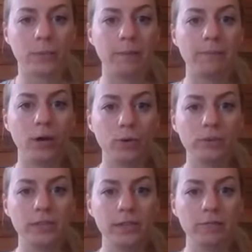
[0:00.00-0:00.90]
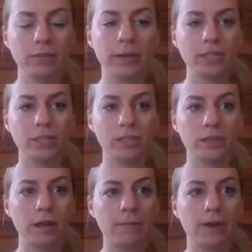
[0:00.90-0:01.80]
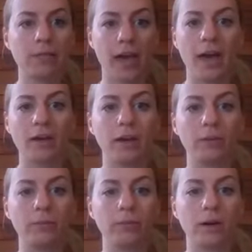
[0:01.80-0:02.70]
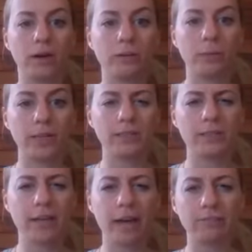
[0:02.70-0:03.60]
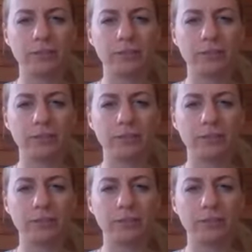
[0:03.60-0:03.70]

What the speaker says: So I post the information about that on Wednesday